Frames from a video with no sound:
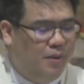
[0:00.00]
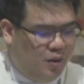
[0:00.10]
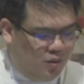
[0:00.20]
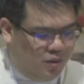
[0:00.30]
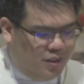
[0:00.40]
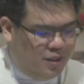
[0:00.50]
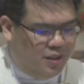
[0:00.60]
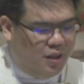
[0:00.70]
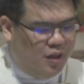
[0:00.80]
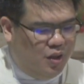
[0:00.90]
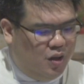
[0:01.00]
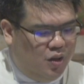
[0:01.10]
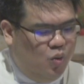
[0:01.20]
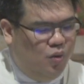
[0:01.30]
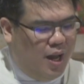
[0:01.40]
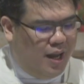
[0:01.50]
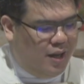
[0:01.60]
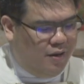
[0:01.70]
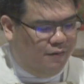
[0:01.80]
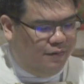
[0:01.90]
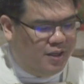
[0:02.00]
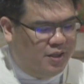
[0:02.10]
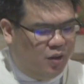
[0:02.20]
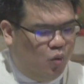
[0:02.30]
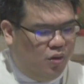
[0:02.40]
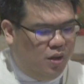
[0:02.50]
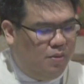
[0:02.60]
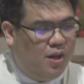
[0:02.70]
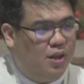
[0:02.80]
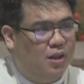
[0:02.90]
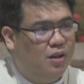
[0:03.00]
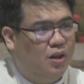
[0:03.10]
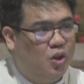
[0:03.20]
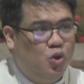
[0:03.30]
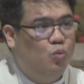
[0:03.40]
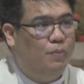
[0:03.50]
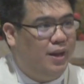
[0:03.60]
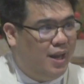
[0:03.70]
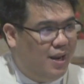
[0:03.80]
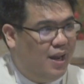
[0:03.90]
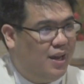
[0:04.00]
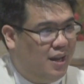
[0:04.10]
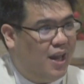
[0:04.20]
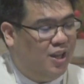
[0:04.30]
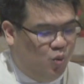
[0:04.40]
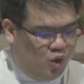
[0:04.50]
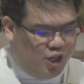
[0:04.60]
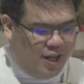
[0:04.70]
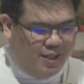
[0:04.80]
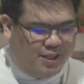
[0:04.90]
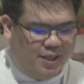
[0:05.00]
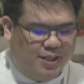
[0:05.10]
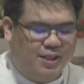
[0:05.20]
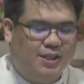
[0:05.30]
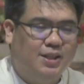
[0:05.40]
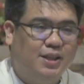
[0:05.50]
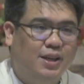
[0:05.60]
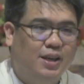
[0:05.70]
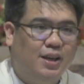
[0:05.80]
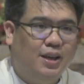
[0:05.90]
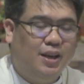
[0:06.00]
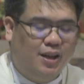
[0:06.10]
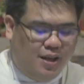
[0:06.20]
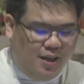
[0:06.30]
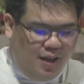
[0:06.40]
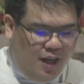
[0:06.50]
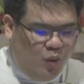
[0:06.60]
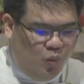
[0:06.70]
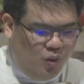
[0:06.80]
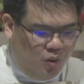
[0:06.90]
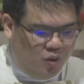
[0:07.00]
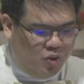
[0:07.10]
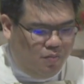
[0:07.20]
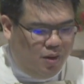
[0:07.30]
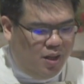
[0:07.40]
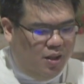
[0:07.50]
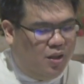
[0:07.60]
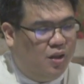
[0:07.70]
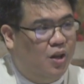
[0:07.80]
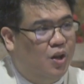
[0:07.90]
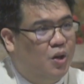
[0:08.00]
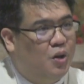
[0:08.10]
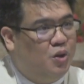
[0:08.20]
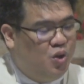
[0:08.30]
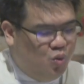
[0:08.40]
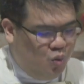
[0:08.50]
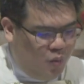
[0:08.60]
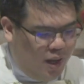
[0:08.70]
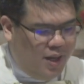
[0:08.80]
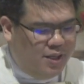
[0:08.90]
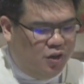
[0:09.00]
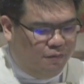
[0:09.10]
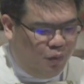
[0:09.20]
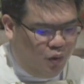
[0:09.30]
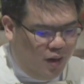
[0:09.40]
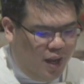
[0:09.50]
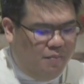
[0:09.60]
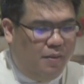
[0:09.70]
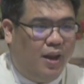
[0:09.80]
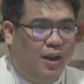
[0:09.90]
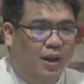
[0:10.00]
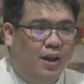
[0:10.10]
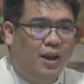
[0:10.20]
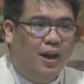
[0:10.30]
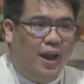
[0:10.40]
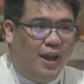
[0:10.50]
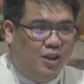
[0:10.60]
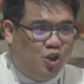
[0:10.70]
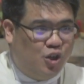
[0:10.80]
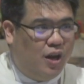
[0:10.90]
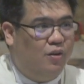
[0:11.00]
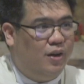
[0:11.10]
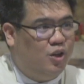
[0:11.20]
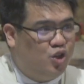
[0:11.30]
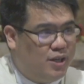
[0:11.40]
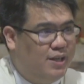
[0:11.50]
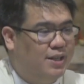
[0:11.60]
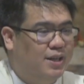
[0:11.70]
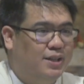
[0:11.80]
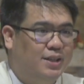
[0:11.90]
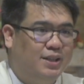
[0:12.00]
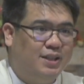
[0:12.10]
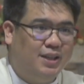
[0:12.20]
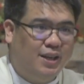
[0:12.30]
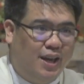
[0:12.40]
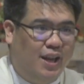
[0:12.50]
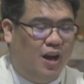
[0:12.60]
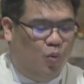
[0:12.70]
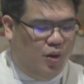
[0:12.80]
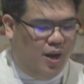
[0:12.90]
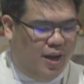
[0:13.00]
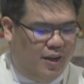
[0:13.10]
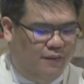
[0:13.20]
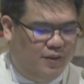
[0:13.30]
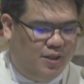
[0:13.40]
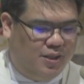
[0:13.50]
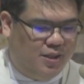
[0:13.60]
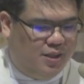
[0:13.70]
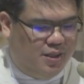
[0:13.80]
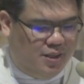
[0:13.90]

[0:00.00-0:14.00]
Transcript: Because new life does not only mean new beginning and new chances. It would also mean new ways of proclaiming and sharing Jesus in our lives.